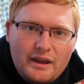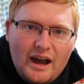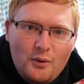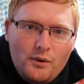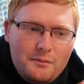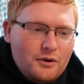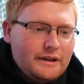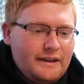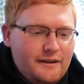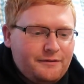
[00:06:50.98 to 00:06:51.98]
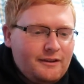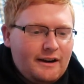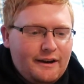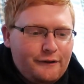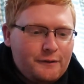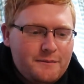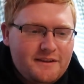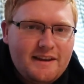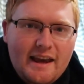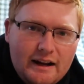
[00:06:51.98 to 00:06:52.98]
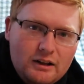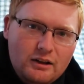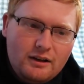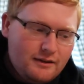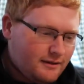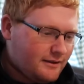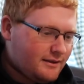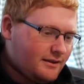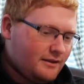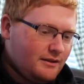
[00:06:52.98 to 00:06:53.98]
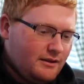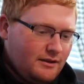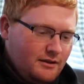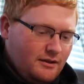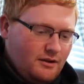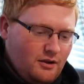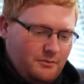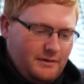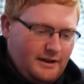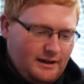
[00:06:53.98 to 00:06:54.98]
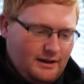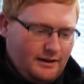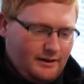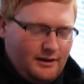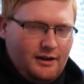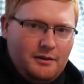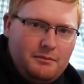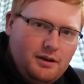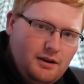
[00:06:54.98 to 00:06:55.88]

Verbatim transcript: we got one more gift right here from Santa Claus. Let's open it on up.